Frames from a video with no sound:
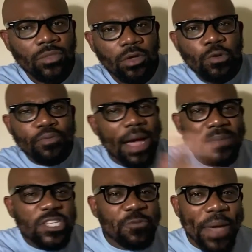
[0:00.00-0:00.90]
You
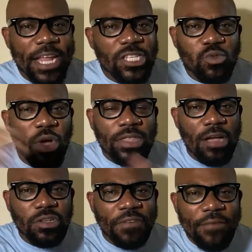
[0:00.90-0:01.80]
probably spend
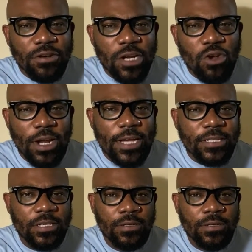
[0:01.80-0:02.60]
$1,500.